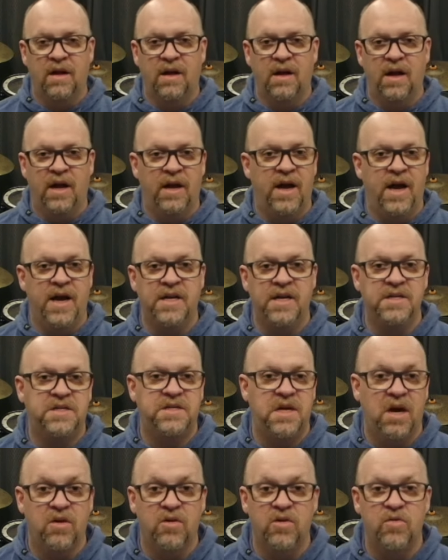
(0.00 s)
And I can
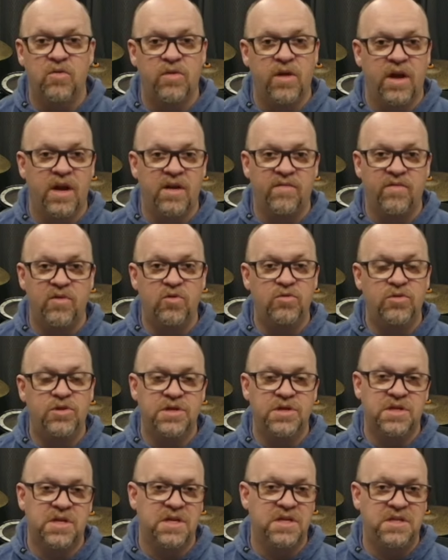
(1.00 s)
tell you that if you
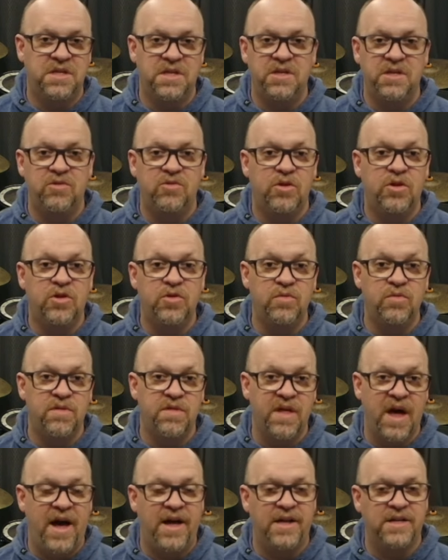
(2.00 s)
just continue to do
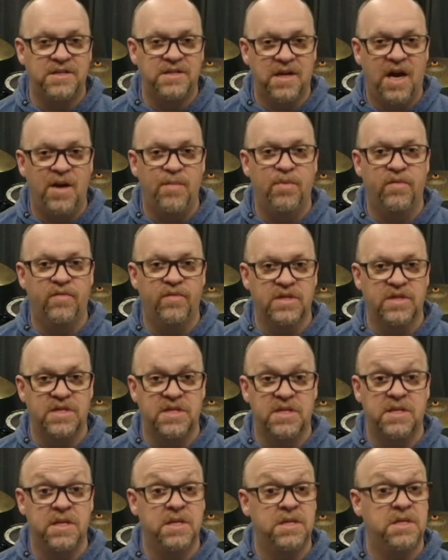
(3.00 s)
that type of a
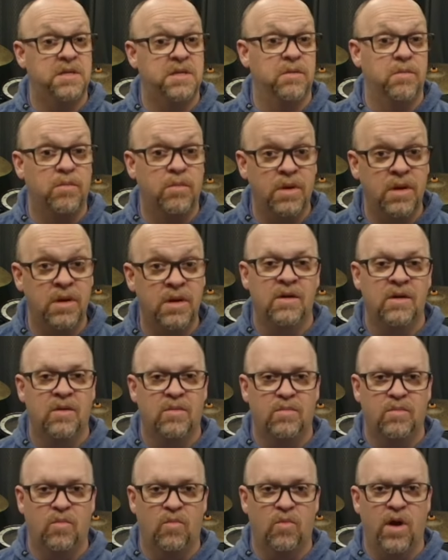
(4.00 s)
system,
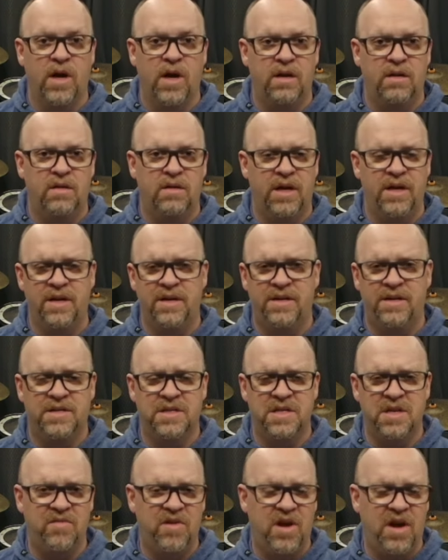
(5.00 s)
right? And it doesn't
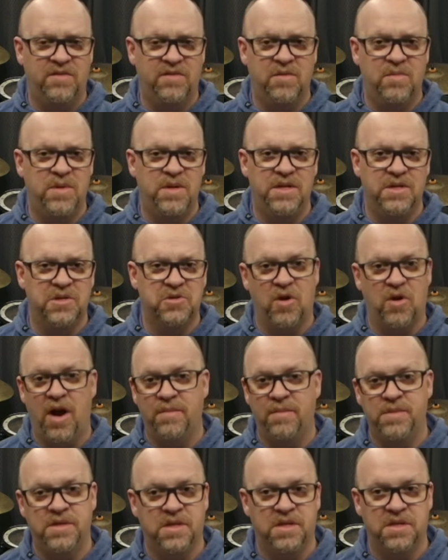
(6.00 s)
even have to be
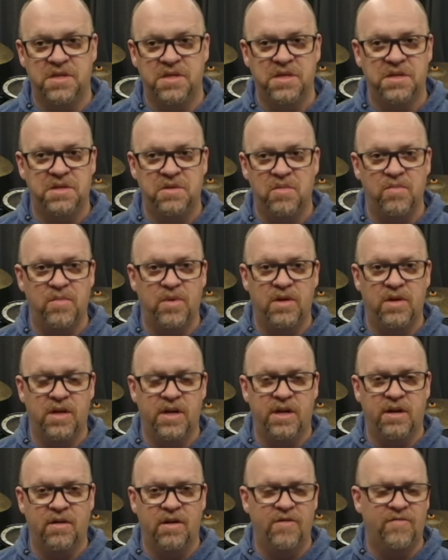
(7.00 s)
described as a system, but
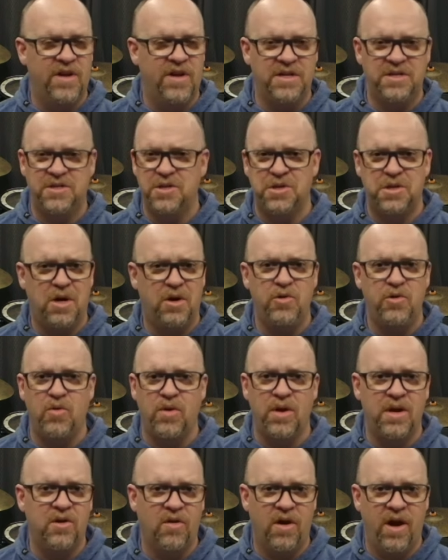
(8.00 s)
like if that's just how you
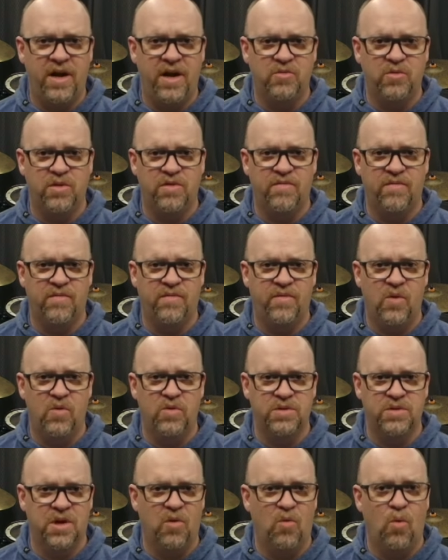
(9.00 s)
interact with
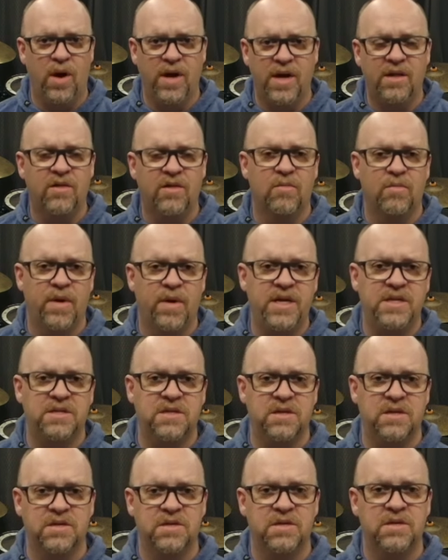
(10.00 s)
folks on a regular
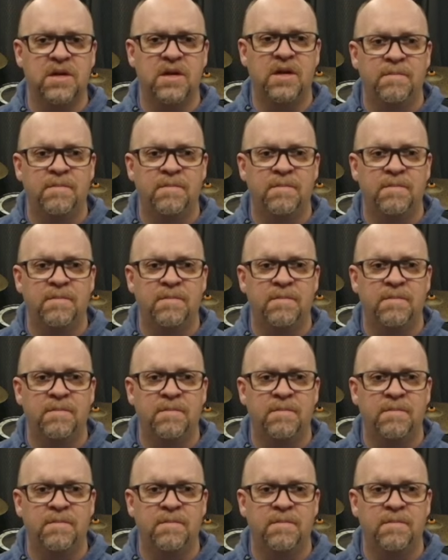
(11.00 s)
basis,